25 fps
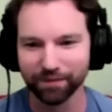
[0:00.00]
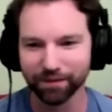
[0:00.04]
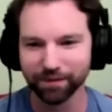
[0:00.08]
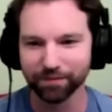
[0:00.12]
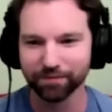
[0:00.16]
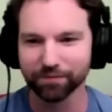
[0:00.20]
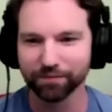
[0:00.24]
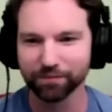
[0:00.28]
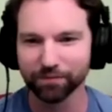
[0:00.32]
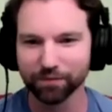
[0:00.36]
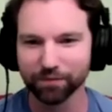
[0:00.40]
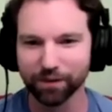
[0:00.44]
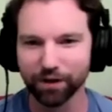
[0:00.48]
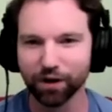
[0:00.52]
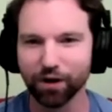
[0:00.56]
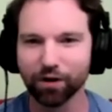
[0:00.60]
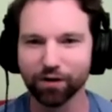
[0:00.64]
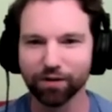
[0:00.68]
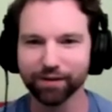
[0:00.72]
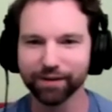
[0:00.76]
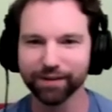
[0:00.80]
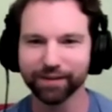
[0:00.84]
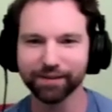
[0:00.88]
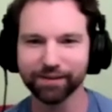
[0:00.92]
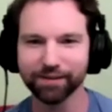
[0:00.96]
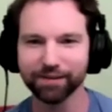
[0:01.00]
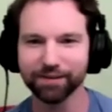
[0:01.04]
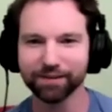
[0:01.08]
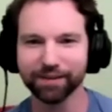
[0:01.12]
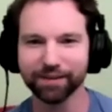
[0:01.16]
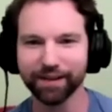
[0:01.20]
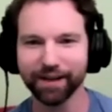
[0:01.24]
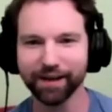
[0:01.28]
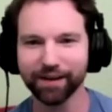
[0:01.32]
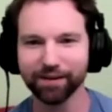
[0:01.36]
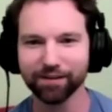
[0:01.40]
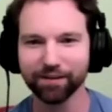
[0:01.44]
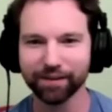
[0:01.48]
the, the ARRI or
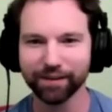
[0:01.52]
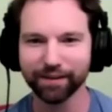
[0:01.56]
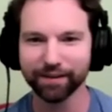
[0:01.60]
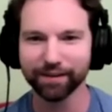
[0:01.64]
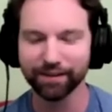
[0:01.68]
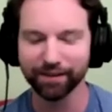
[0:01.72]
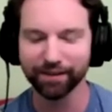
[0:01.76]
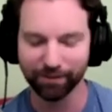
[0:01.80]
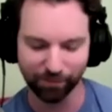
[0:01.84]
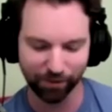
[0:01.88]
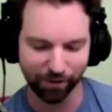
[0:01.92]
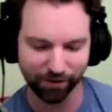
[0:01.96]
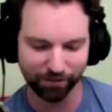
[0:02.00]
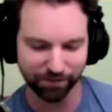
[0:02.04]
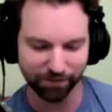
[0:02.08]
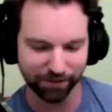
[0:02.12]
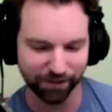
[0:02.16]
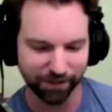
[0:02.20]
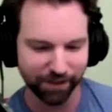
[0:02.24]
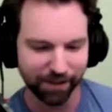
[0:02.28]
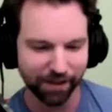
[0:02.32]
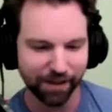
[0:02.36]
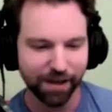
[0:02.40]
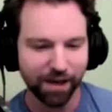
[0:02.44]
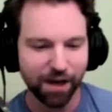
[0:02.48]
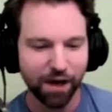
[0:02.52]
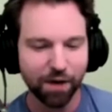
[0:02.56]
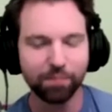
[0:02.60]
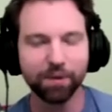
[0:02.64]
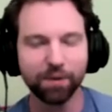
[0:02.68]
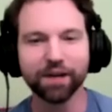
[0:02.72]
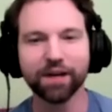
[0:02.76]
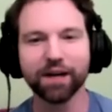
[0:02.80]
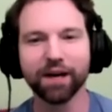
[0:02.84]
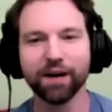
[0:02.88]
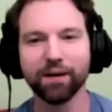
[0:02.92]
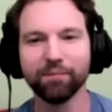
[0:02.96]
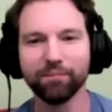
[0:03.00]
the ARRI or whatever you say
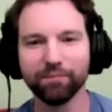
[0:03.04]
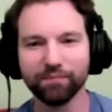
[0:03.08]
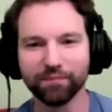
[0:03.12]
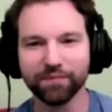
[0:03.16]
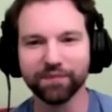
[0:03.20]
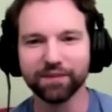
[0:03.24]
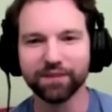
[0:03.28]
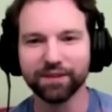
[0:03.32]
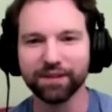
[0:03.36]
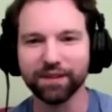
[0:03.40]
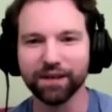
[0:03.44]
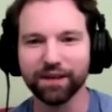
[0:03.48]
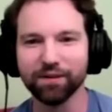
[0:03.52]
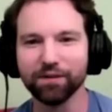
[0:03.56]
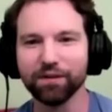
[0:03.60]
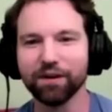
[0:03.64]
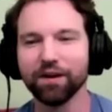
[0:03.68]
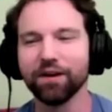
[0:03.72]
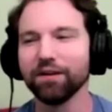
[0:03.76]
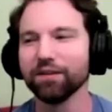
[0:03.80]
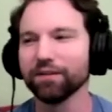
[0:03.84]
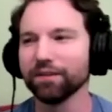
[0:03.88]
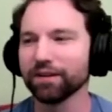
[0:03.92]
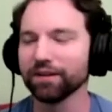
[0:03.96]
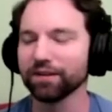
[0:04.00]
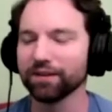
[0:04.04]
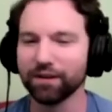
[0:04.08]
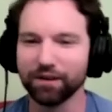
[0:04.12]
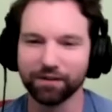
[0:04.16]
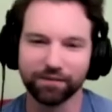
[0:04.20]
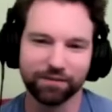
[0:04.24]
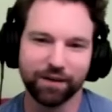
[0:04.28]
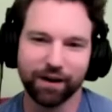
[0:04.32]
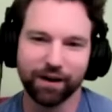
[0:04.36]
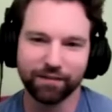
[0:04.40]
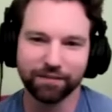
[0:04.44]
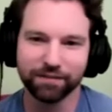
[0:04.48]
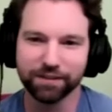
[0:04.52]
but um you know all
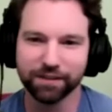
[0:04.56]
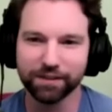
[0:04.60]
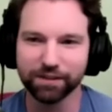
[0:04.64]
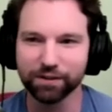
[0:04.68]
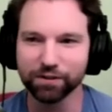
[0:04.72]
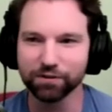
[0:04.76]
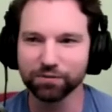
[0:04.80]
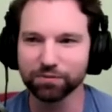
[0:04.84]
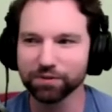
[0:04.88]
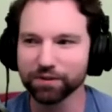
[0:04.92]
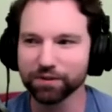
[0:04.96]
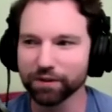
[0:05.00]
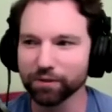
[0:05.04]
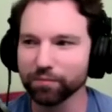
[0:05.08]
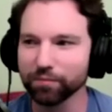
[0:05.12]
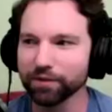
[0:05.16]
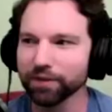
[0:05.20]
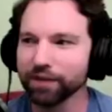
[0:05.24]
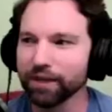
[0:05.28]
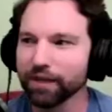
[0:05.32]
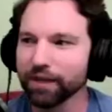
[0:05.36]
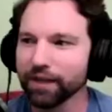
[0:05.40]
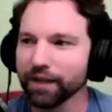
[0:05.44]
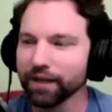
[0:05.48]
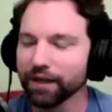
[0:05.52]
obviously those were there but